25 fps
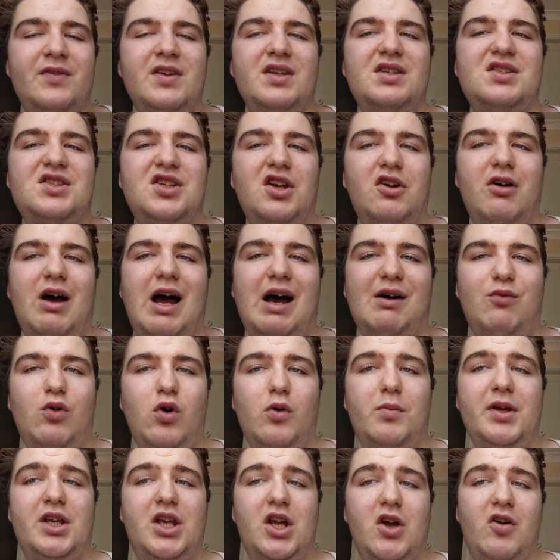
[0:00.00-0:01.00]
So I will
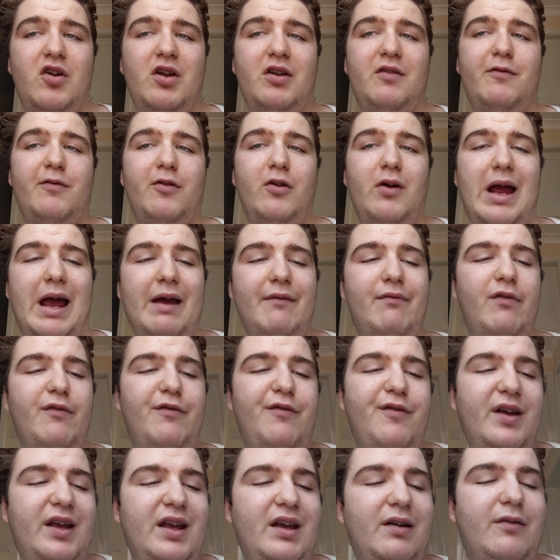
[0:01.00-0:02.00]
be going through
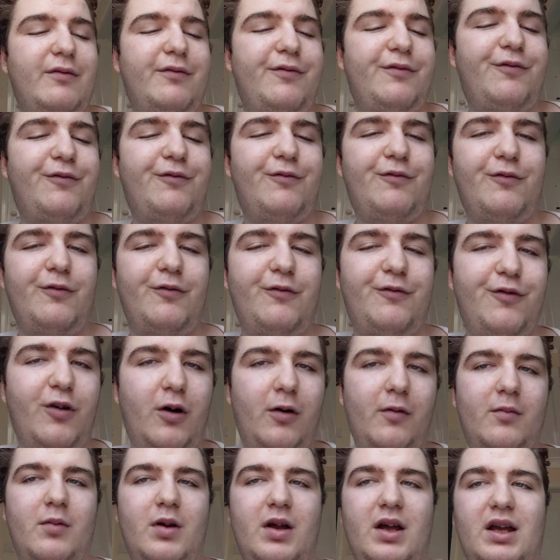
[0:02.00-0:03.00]
everything
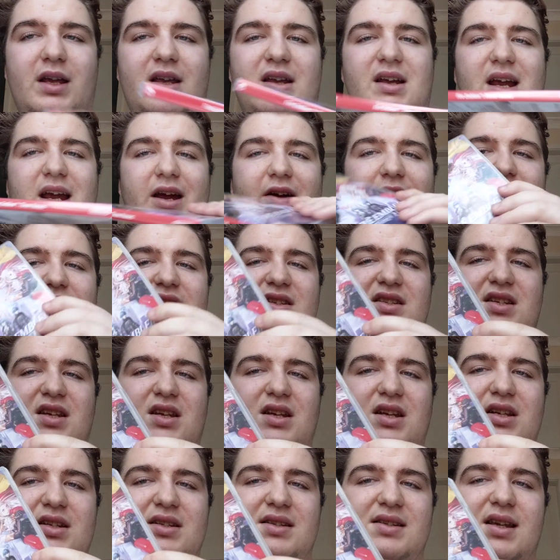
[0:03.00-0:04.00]
from
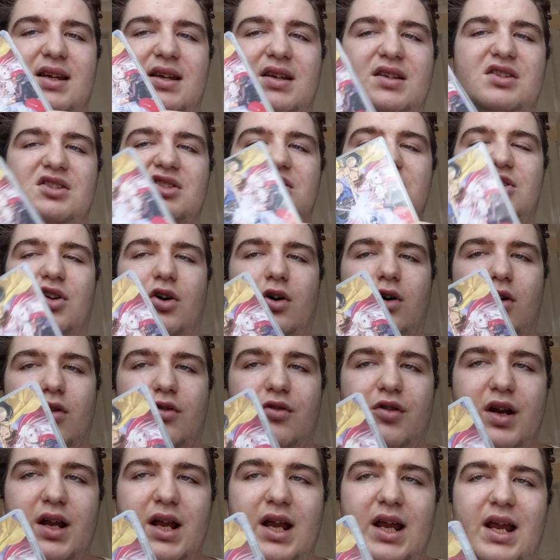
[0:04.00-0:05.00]
characters,
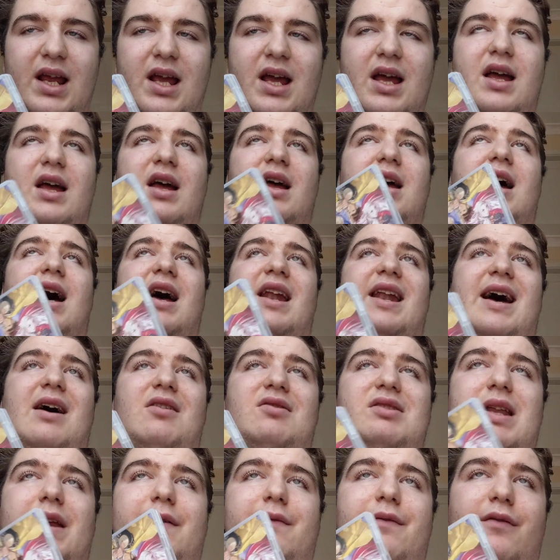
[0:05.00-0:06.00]
story, and how
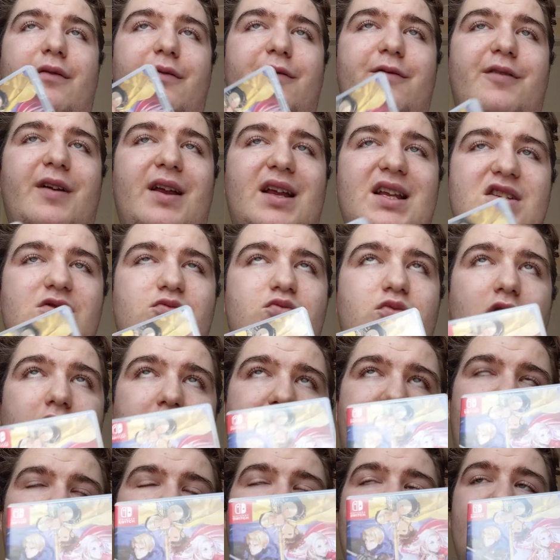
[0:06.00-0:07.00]
different things
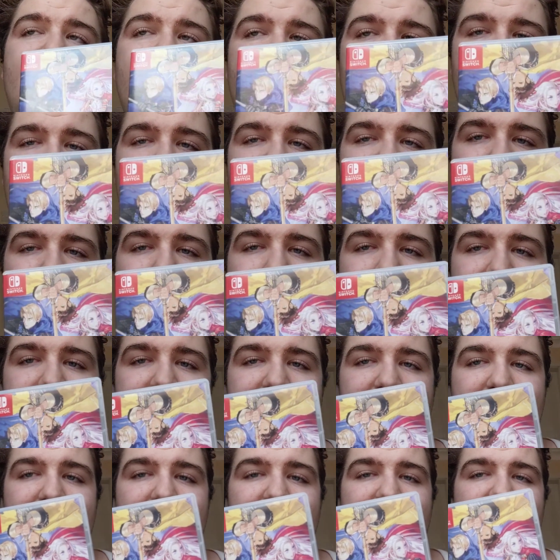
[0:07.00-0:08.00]
work in the game,
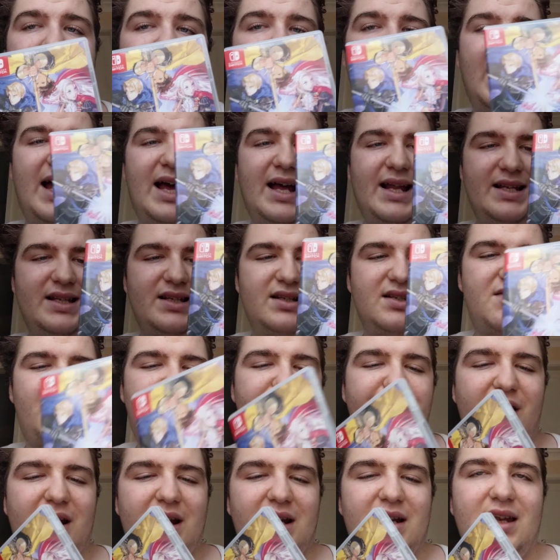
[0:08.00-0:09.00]
and
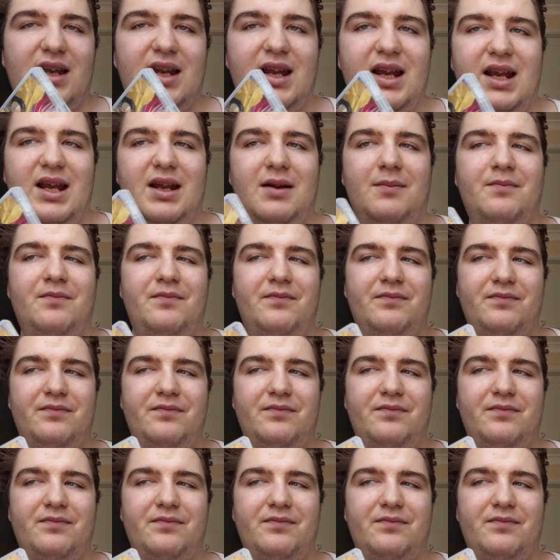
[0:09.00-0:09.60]
frankly,